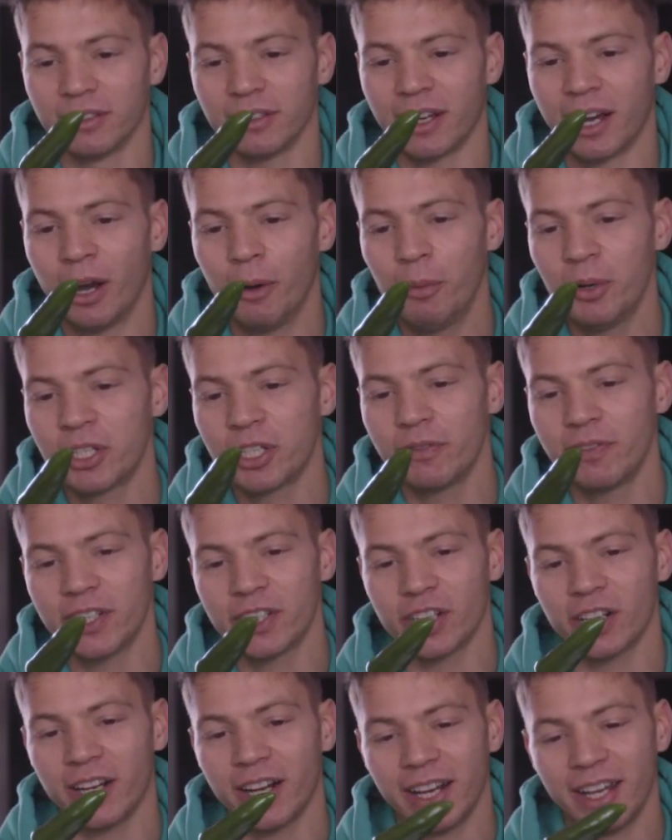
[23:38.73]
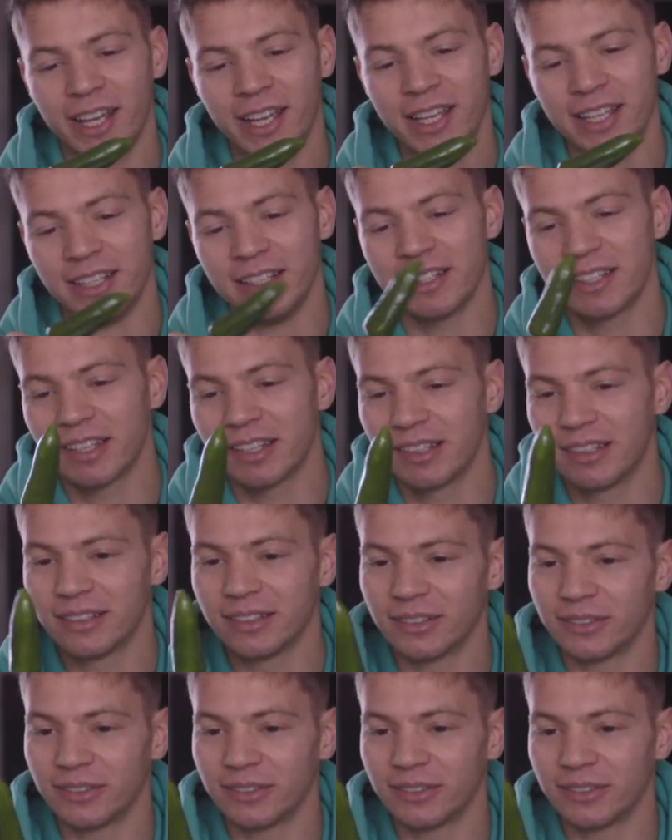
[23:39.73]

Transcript: How much of it should I eat?